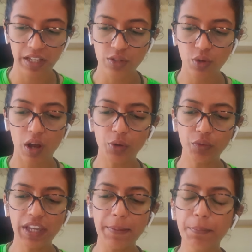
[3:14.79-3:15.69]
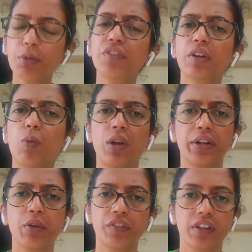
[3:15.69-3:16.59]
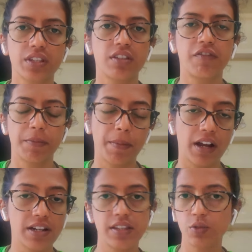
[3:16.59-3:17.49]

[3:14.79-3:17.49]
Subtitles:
So how do we improve the quality of the received parts?